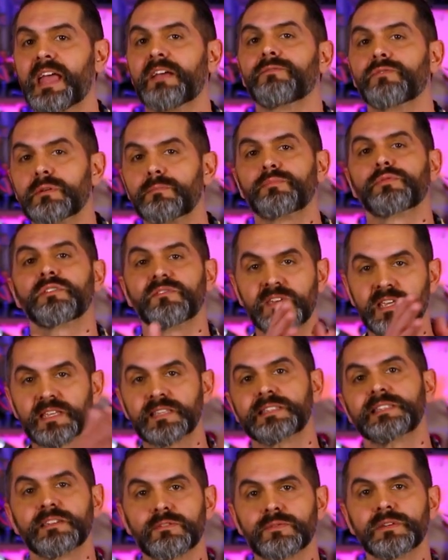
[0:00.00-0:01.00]
every
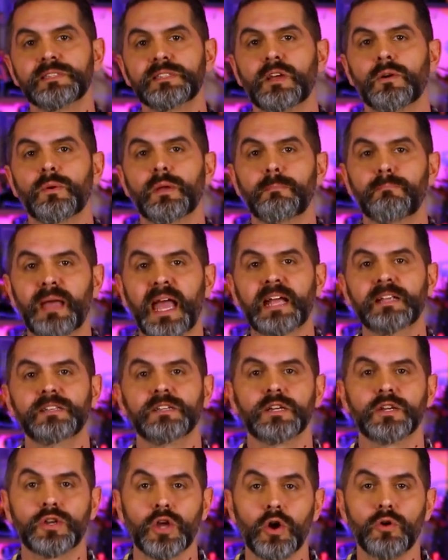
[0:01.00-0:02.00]
previous series going back
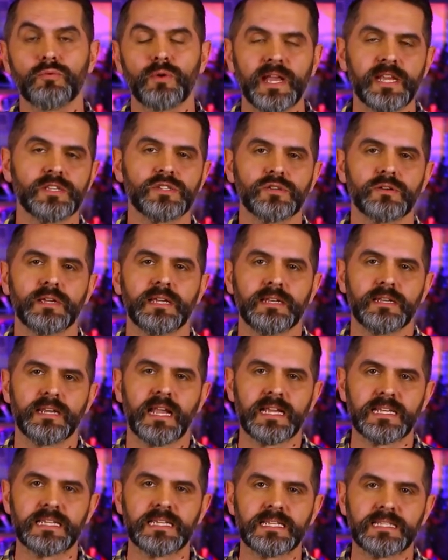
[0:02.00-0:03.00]
to Go Ranger in
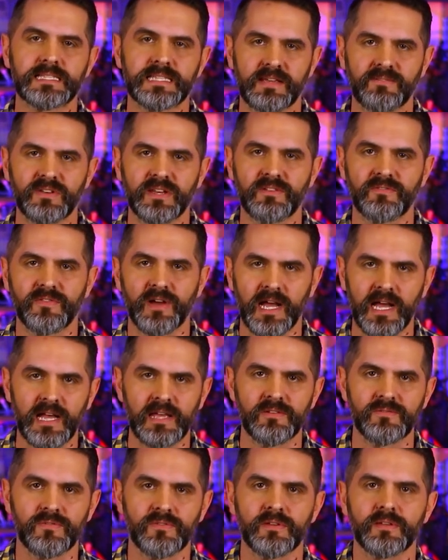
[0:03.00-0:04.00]

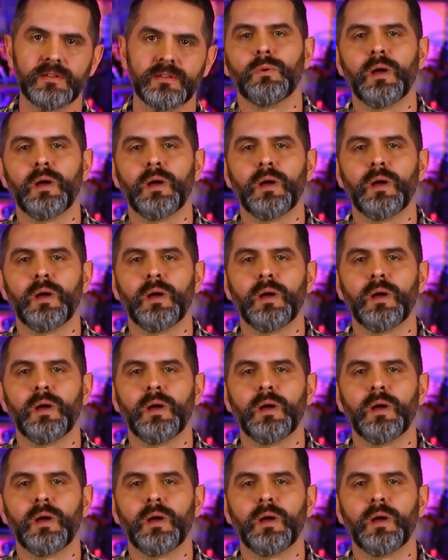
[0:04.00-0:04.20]
1975.